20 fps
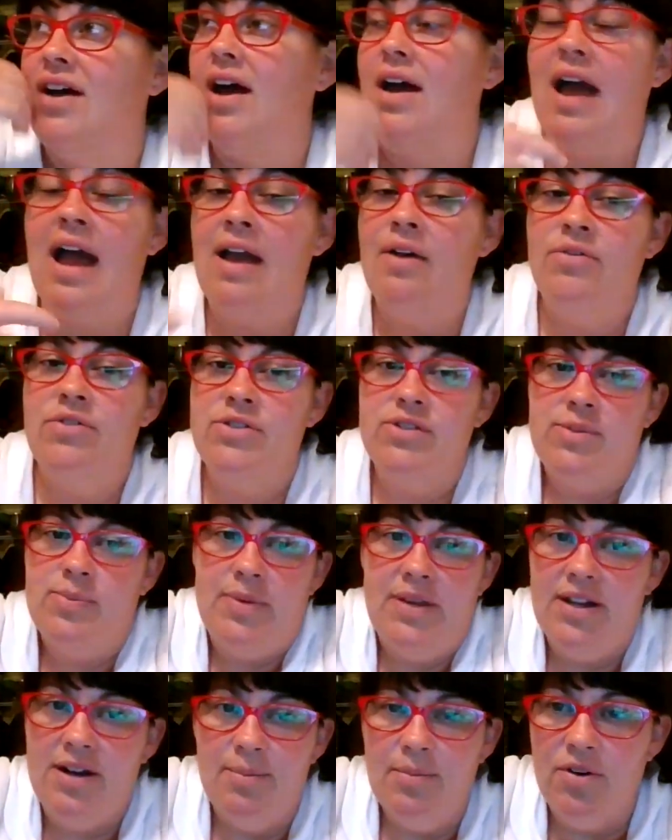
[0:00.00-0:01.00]
I would just
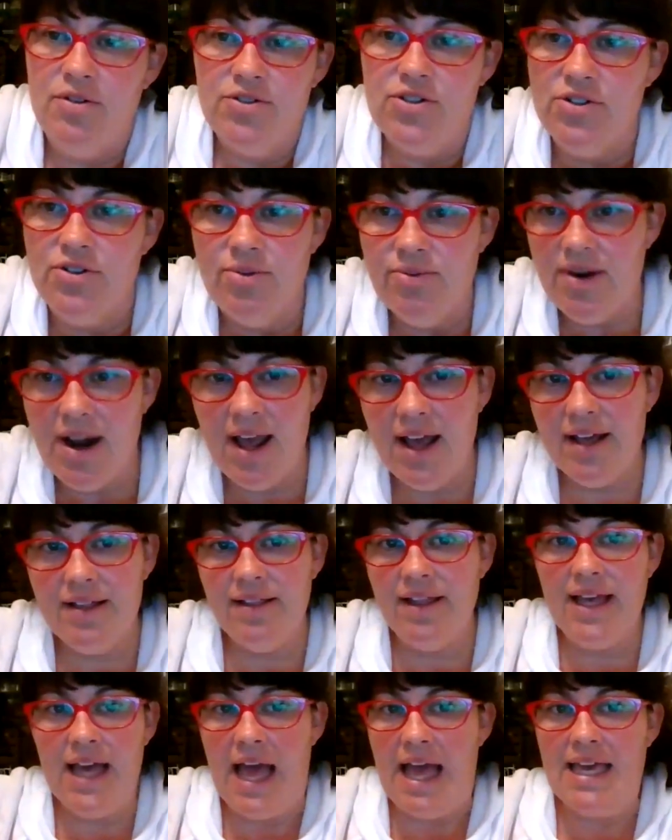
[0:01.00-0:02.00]
be an emotional wreck.
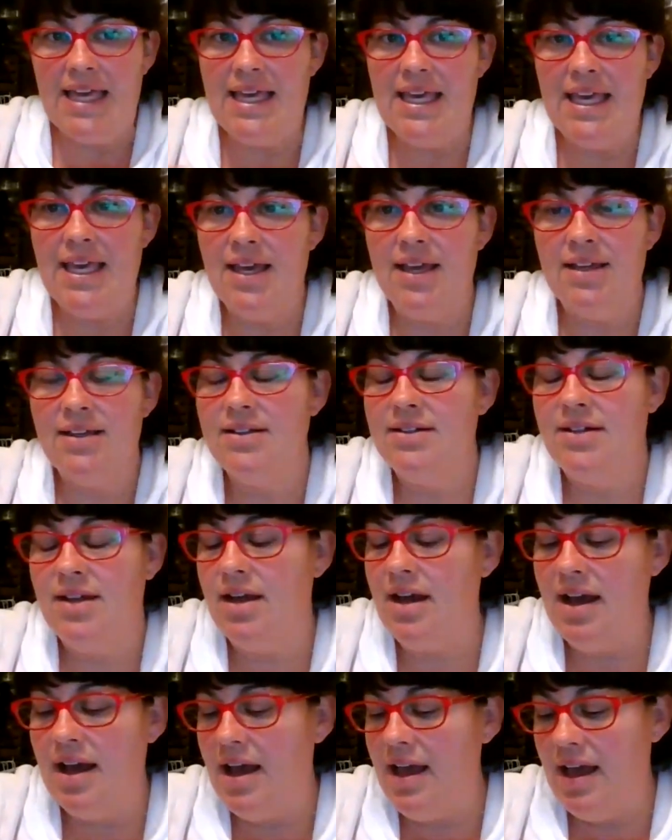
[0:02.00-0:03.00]
Like, I can't.
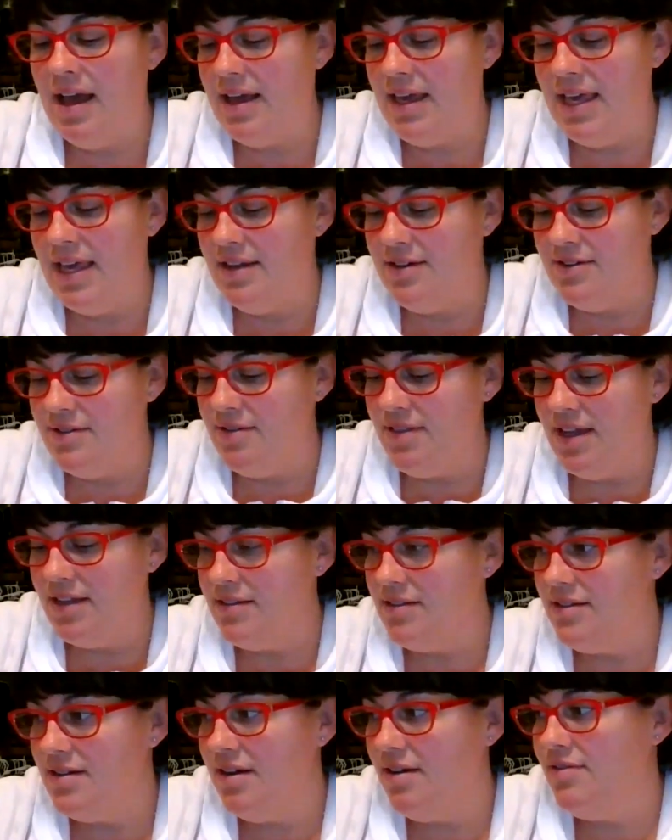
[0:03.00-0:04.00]
I can't do
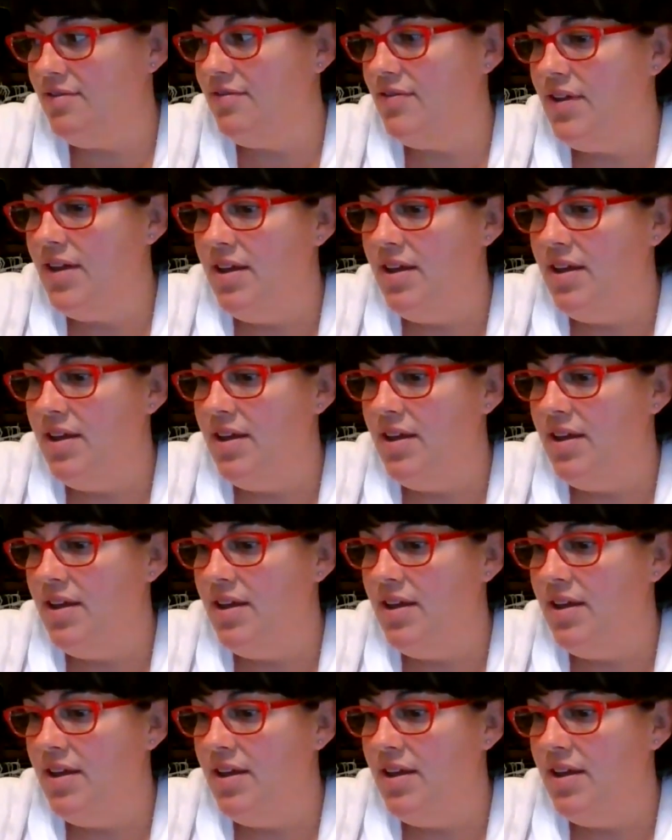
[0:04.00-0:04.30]
that stuff.